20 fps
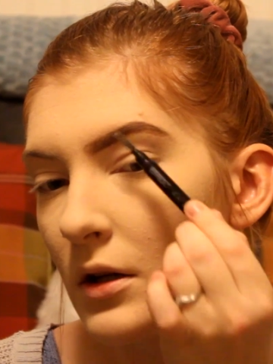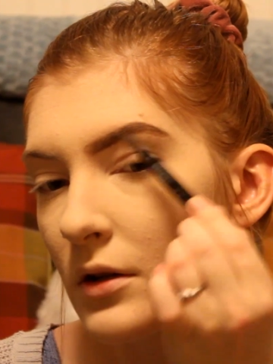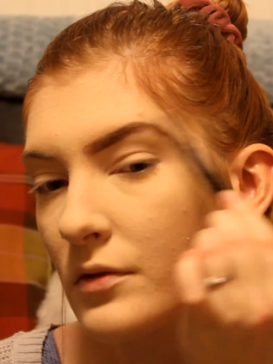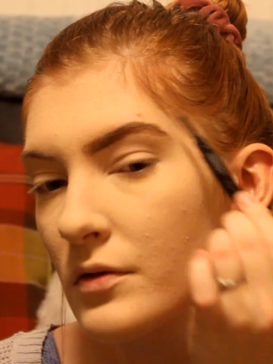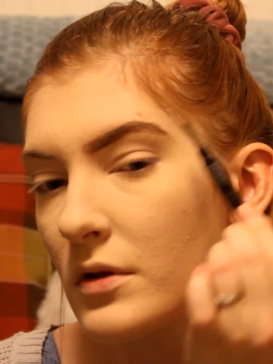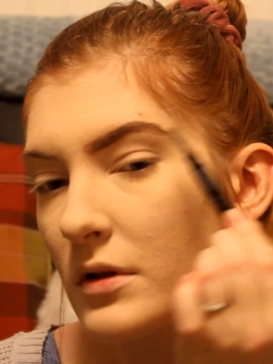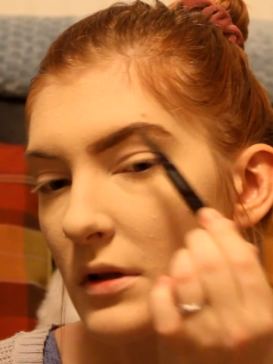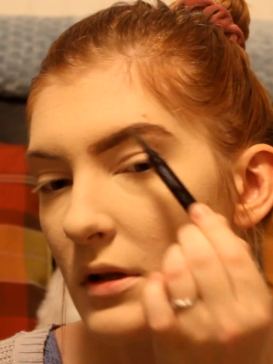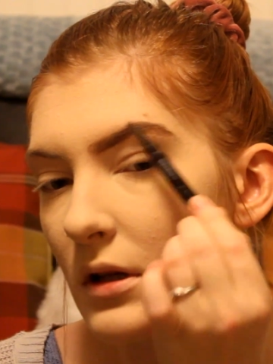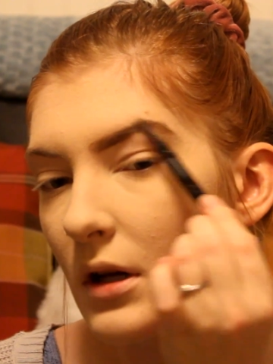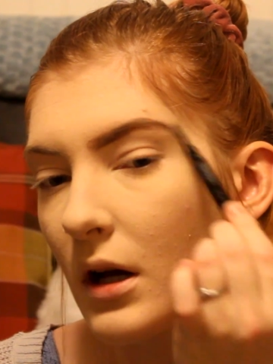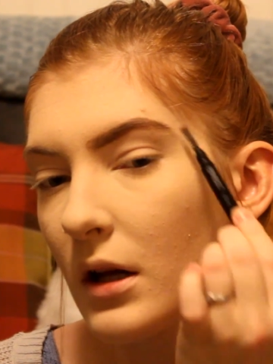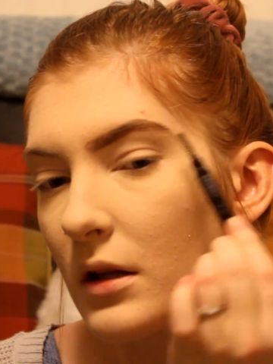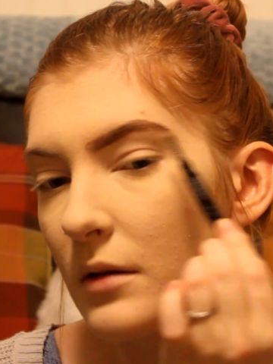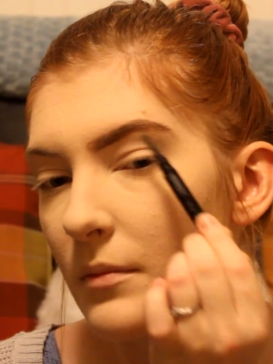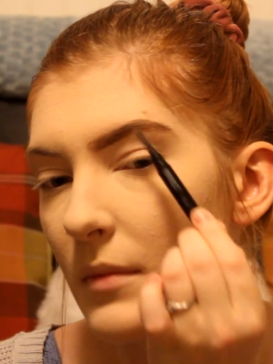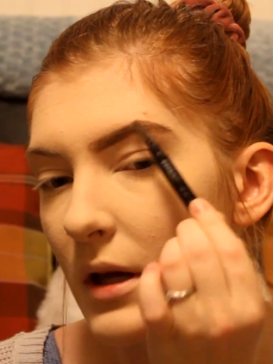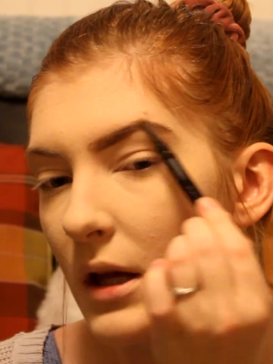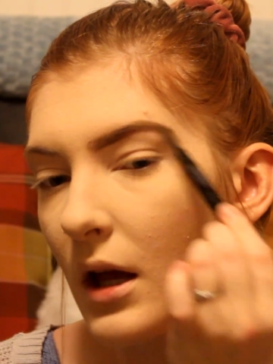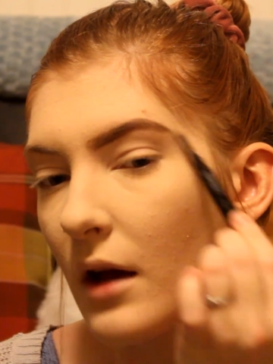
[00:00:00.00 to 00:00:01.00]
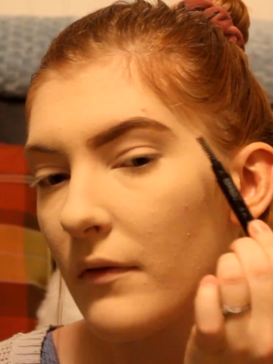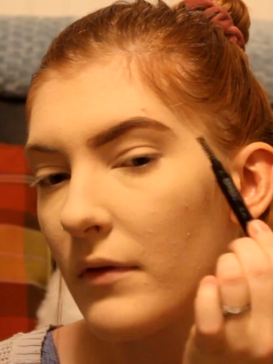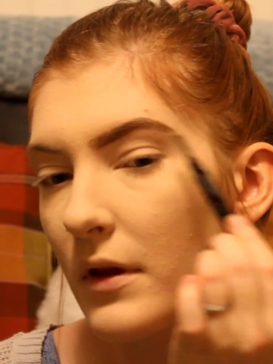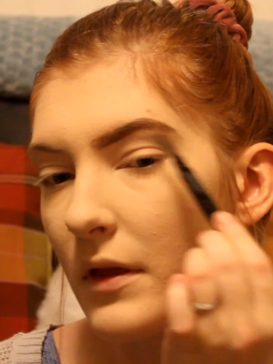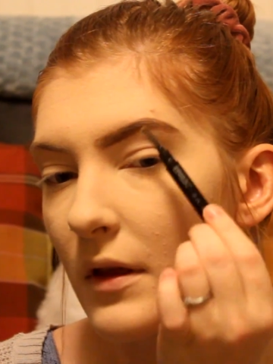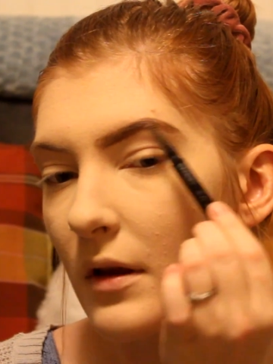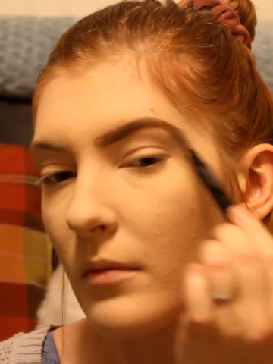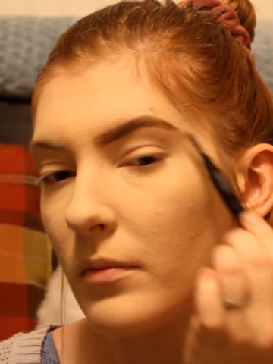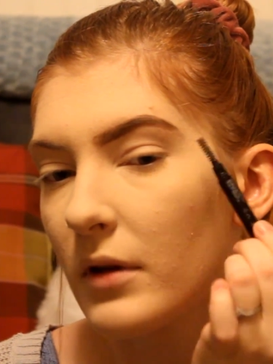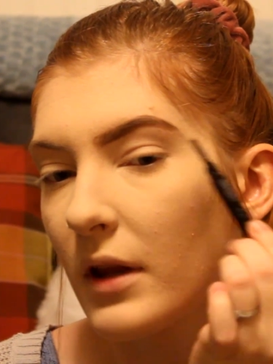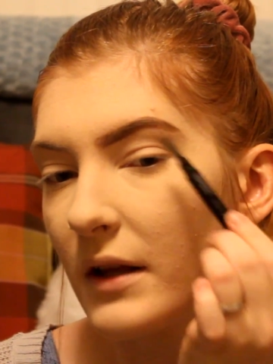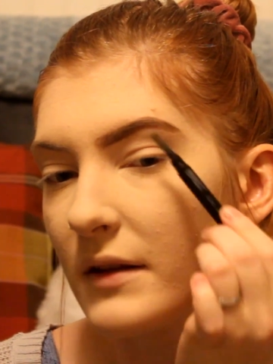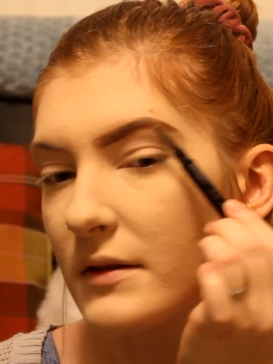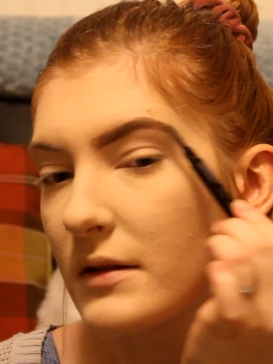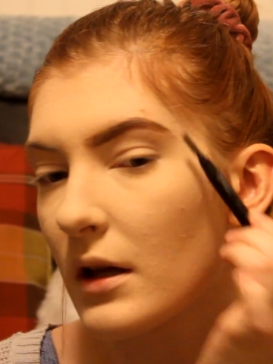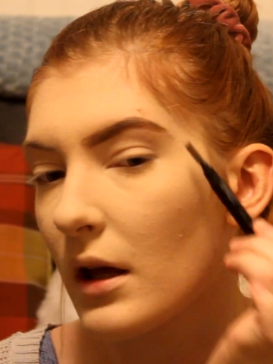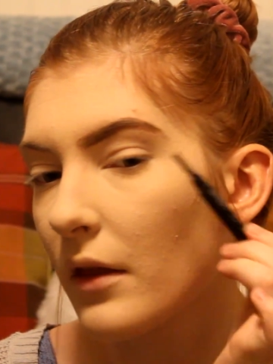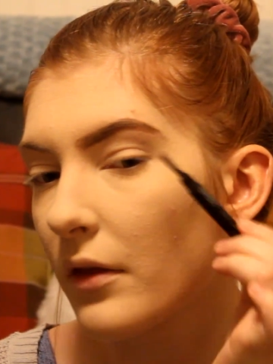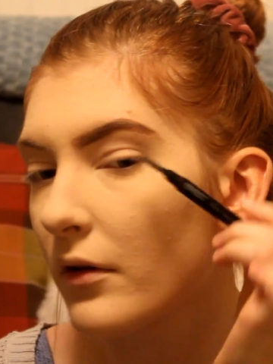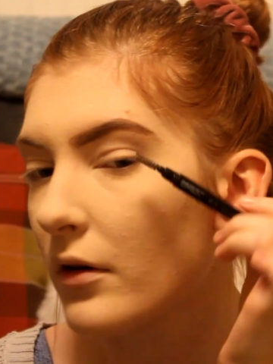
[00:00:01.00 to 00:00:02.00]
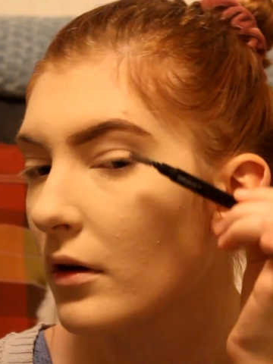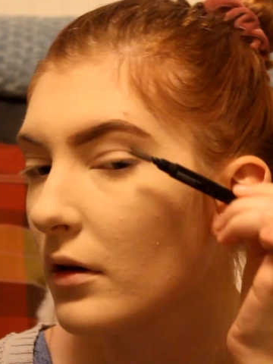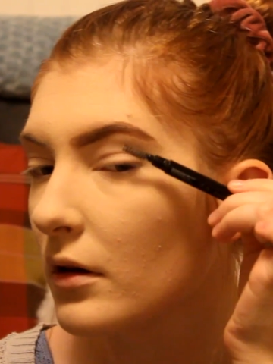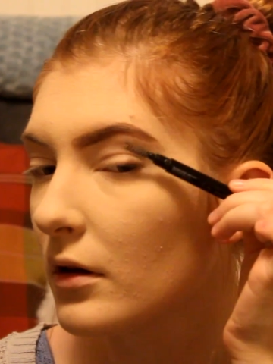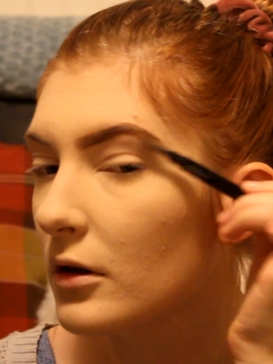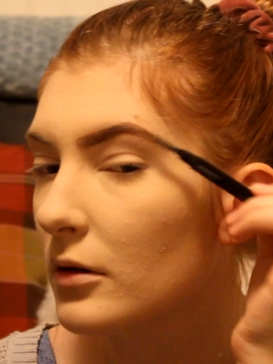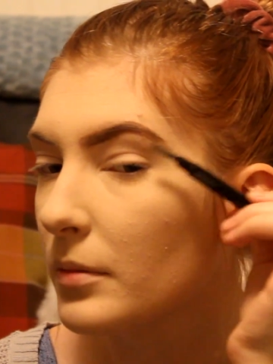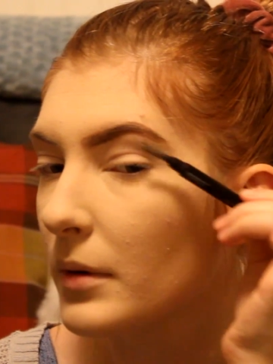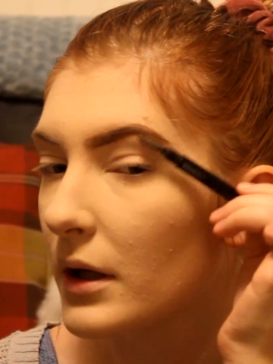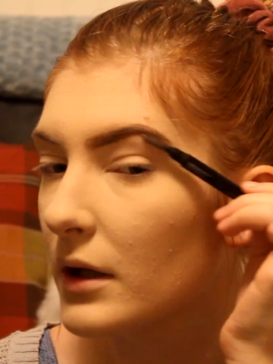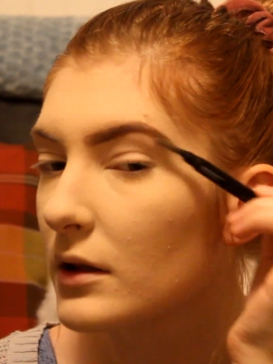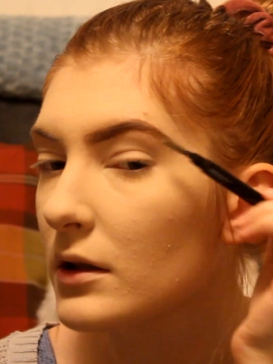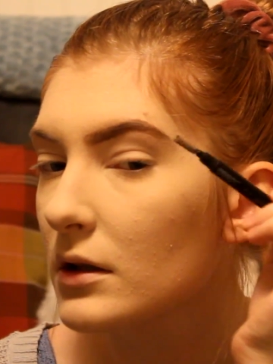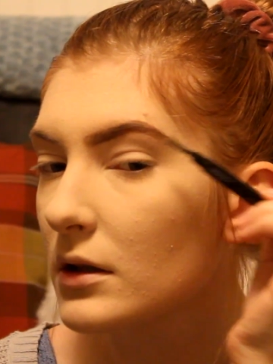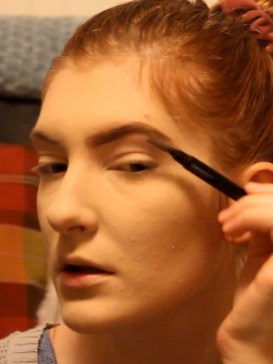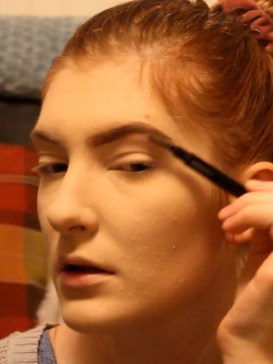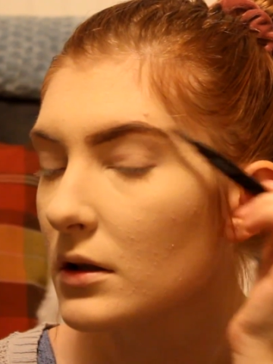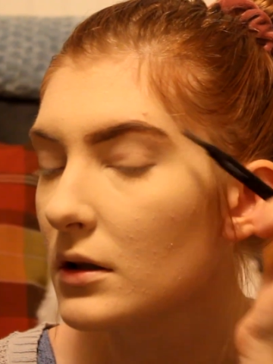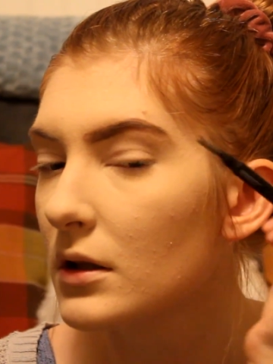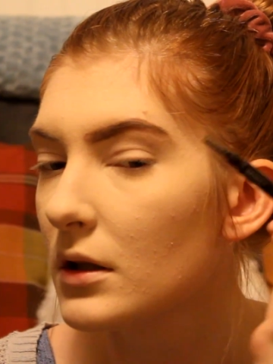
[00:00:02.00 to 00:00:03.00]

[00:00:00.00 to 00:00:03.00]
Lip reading: just to kind of make everything blend together a little better,